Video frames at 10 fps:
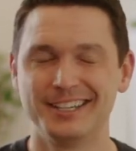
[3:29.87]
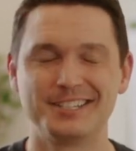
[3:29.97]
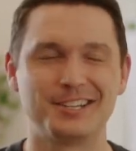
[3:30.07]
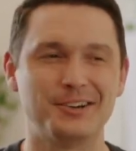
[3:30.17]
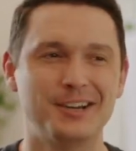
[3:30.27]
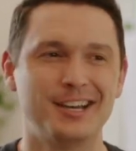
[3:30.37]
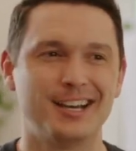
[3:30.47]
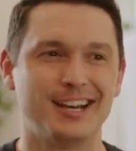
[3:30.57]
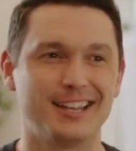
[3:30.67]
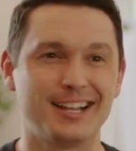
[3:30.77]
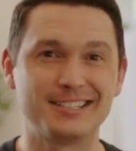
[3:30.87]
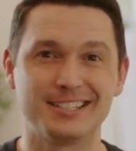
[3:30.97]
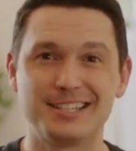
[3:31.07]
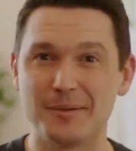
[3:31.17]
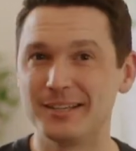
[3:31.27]
So that's the
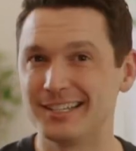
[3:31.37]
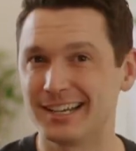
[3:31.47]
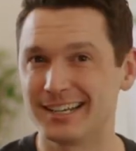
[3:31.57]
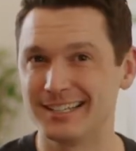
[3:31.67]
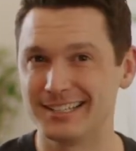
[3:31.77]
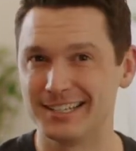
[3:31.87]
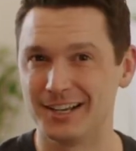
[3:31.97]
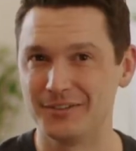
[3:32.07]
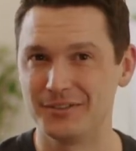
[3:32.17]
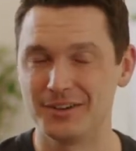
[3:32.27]
tummy tuck itself.